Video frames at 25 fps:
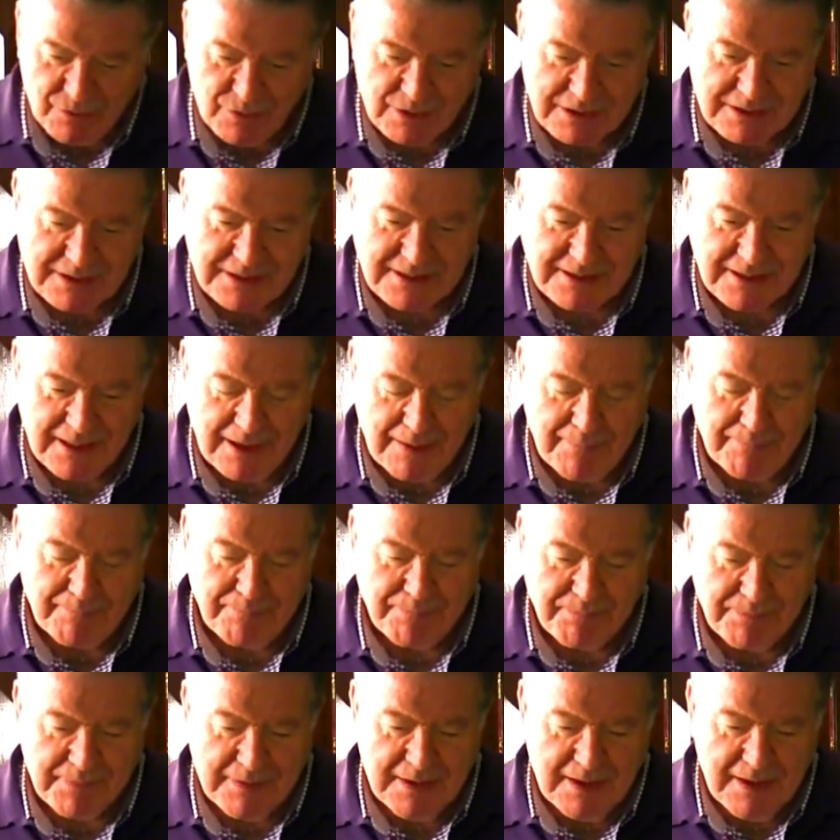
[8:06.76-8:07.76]
was
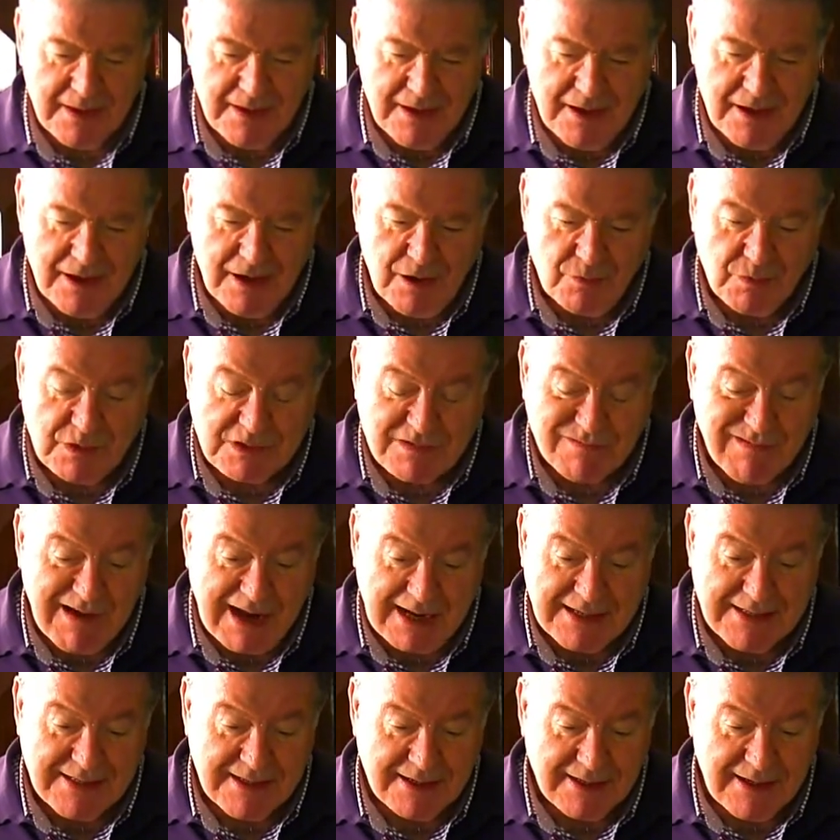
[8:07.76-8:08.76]

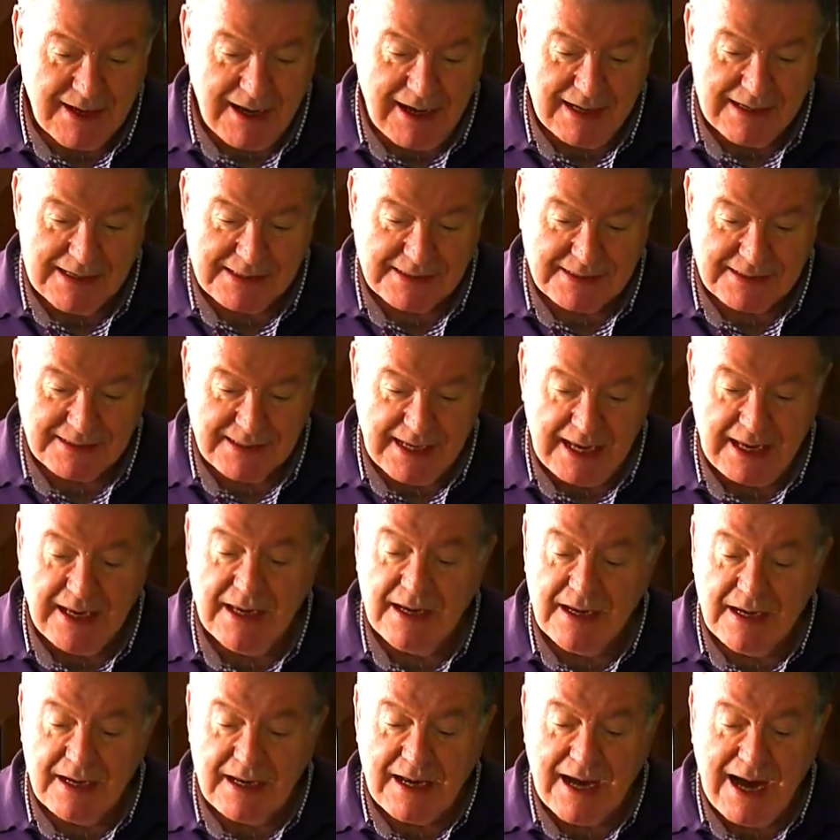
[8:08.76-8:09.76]
right in Ireland
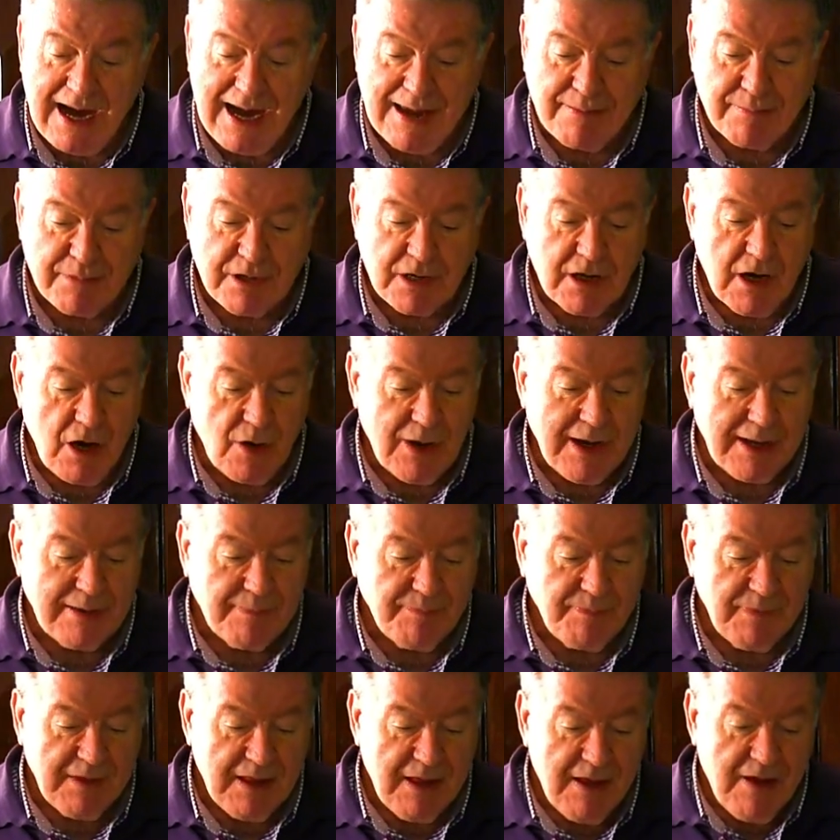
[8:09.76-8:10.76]
today, Chaim
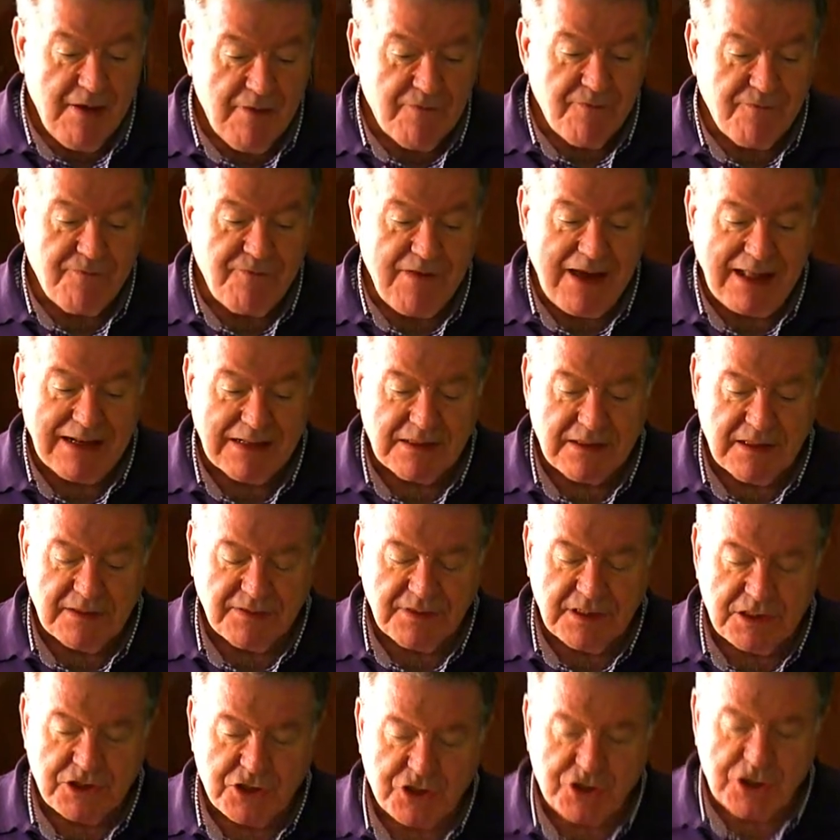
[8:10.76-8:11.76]
Cohen felt that
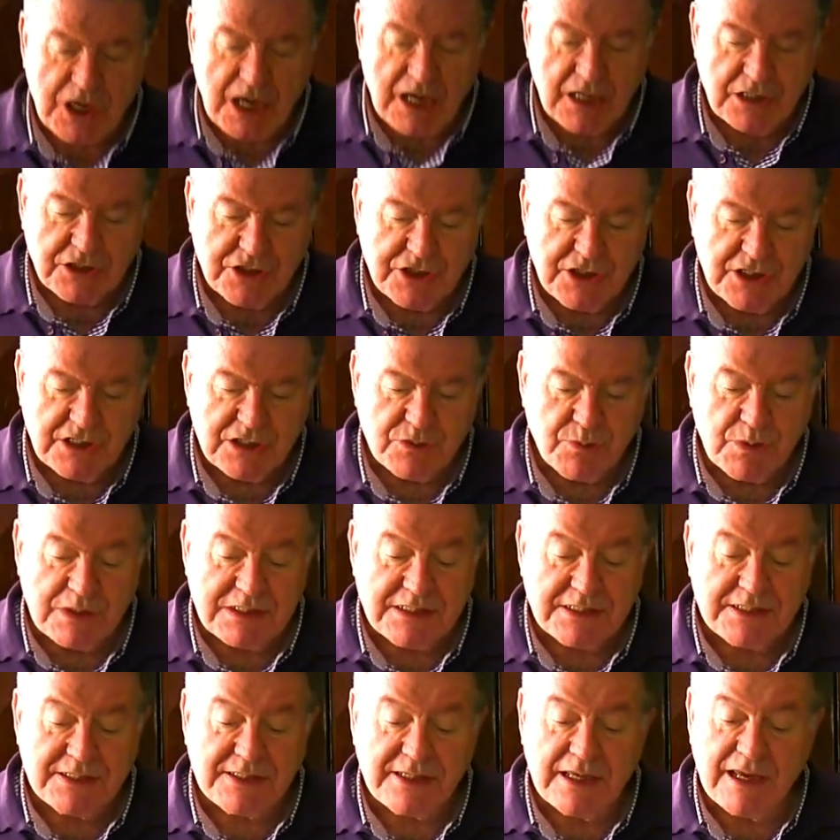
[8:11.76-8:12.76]
the charges were
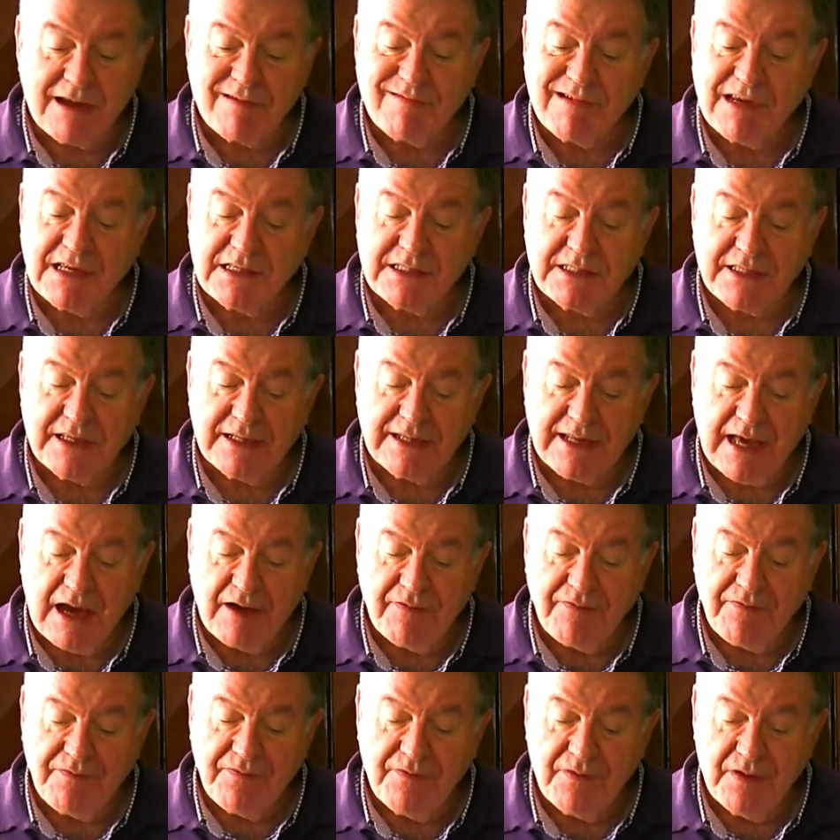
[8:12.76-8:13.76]
serious
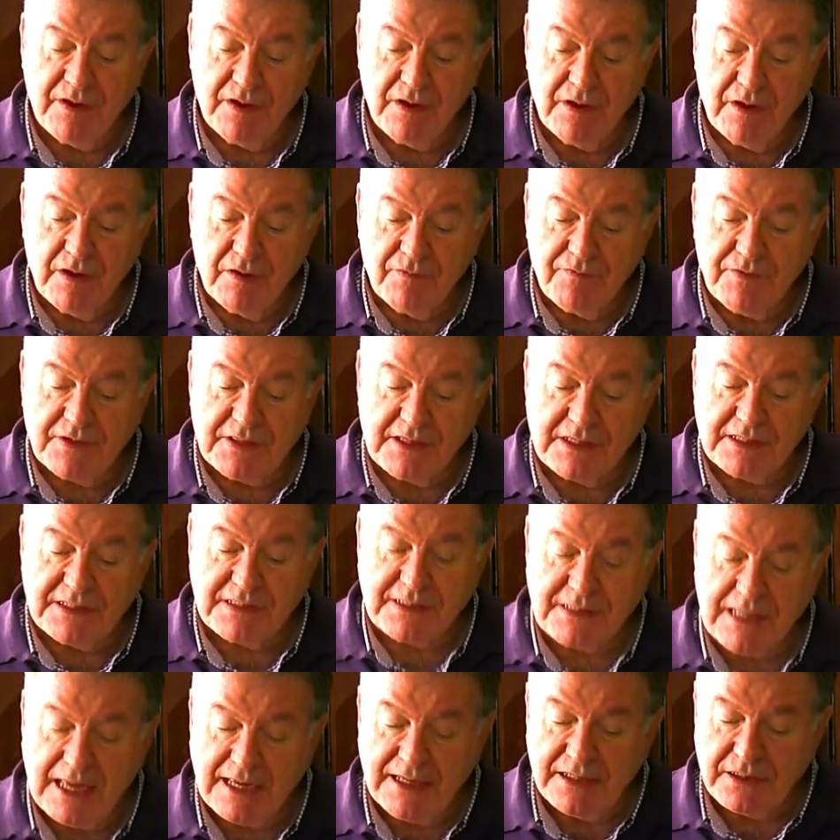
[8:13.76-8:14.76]
enough for the
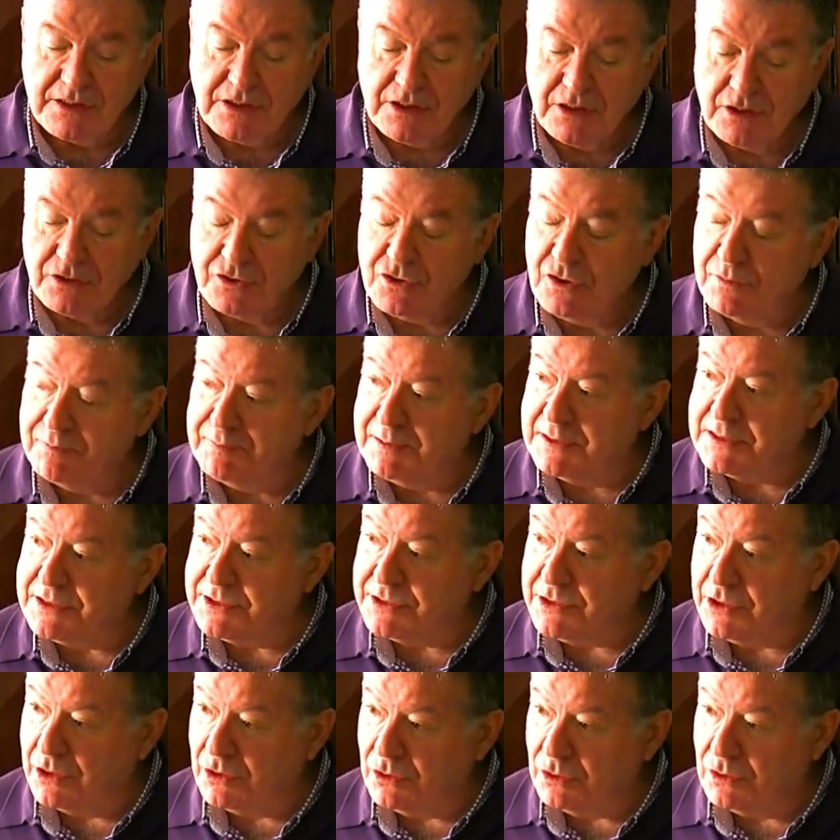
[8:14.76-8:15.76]
state to
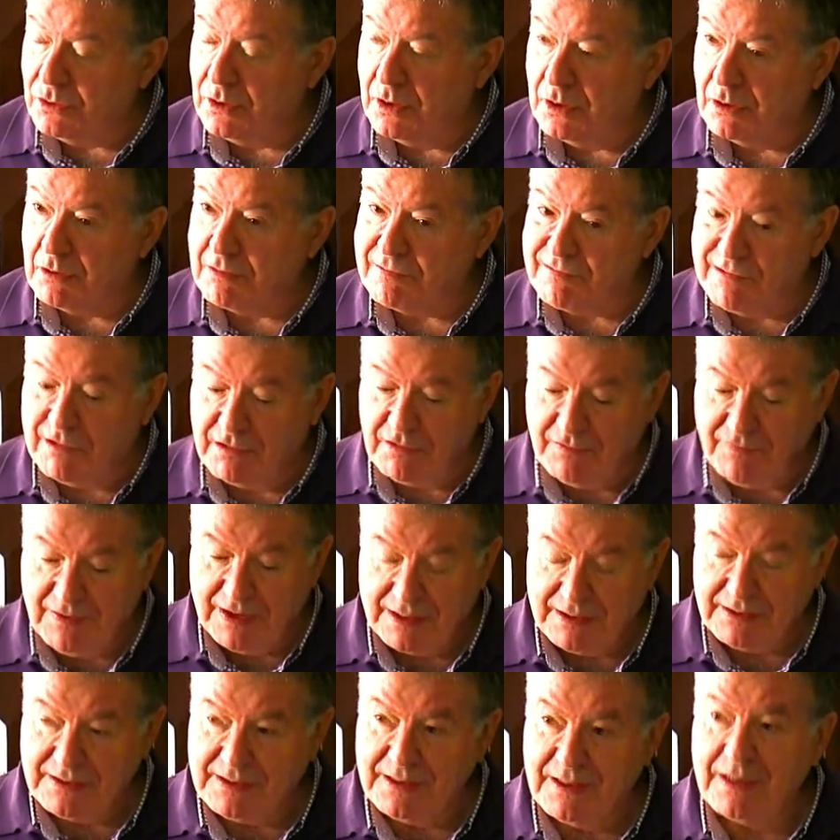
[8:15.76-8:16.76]
pursue
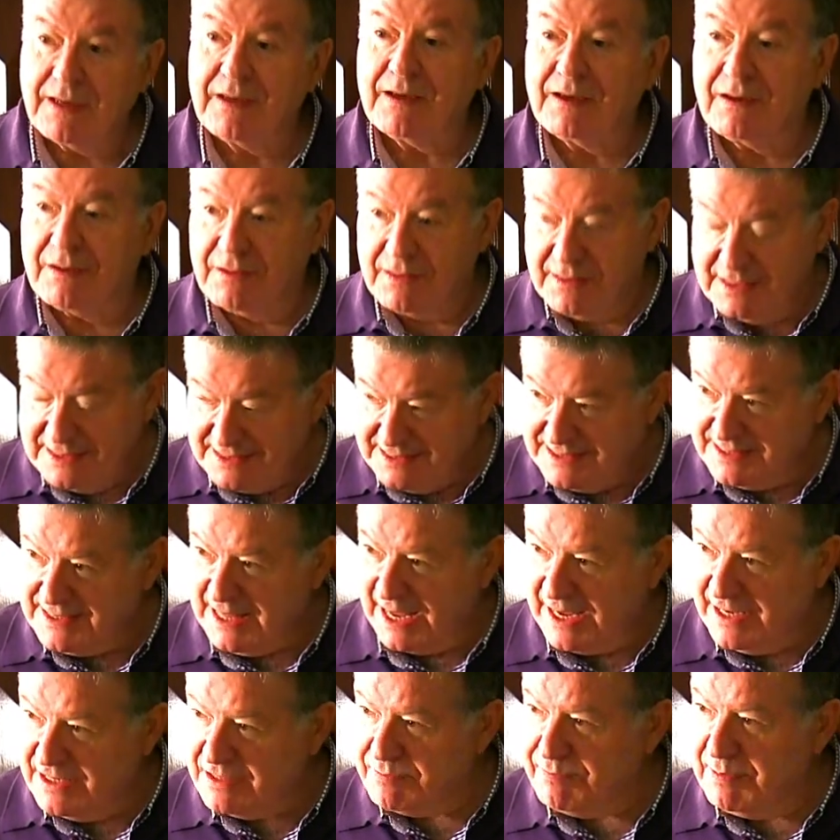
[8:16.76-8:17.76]
Gruenwald, the
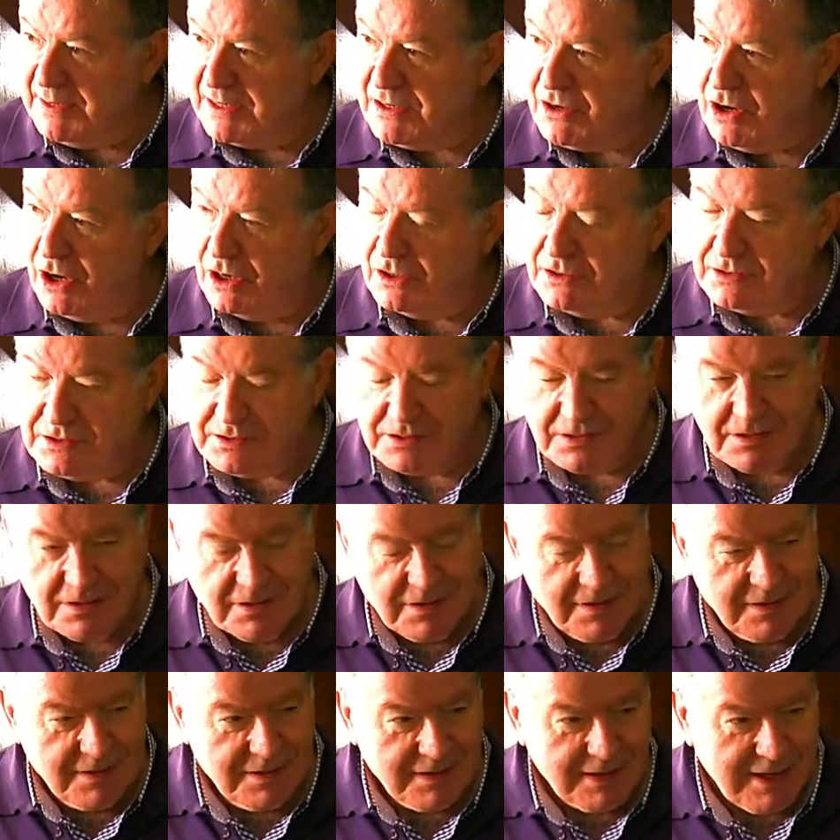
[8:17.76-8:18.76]
state because
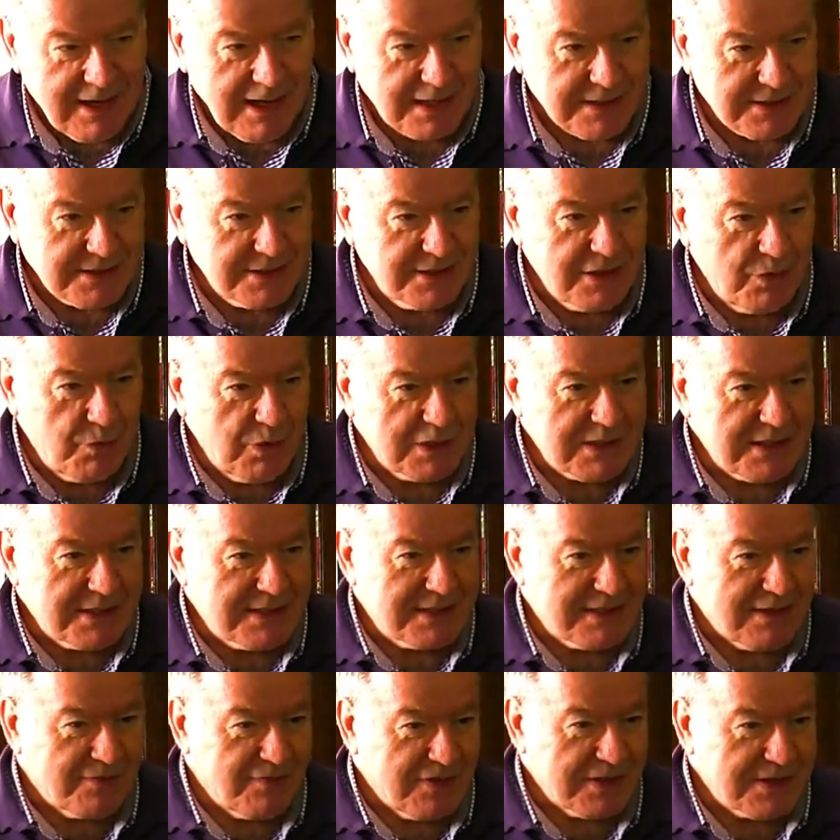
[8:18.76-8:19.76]
Kastner was a
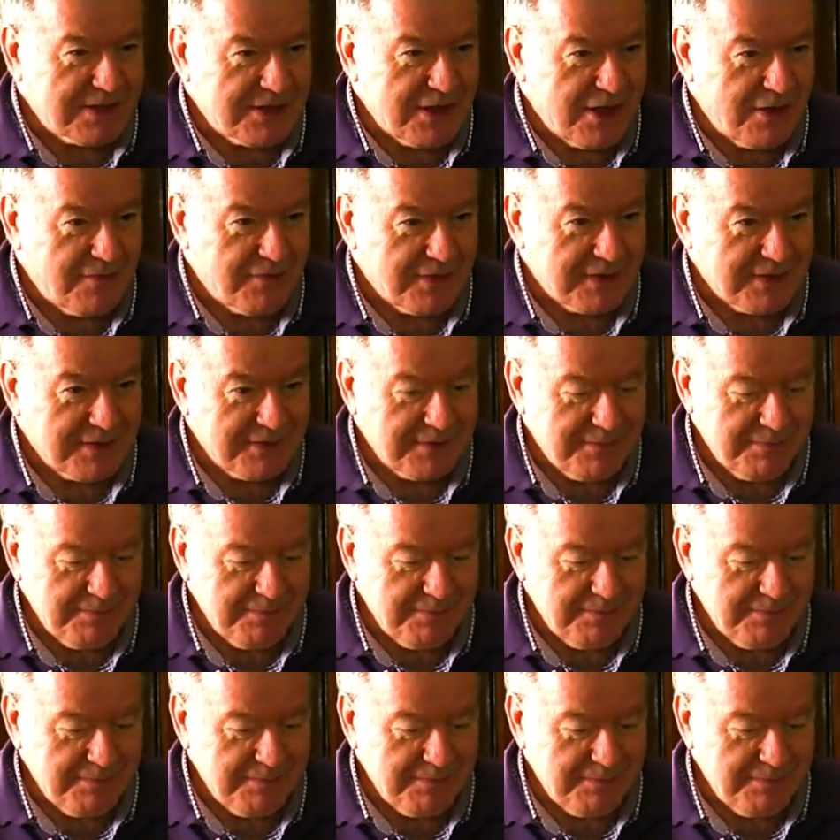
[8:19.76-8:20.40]
civil servant.